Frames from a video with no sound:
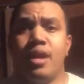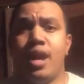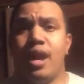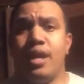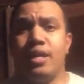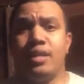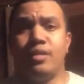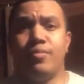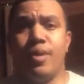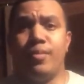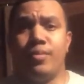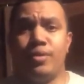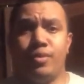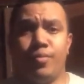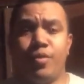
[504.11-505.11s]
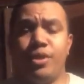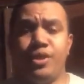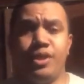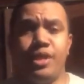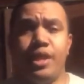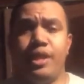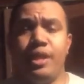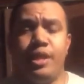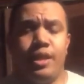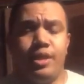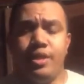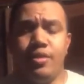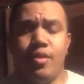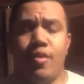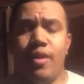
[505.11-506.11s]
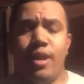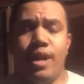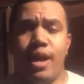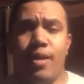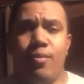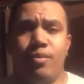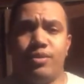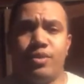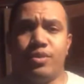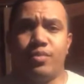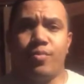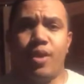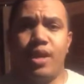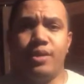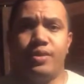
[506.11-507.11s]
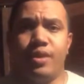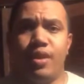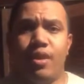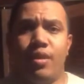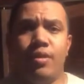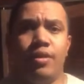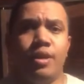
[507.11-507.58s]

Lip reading: audience members appreciated it, you know, I wasn't surprised at all.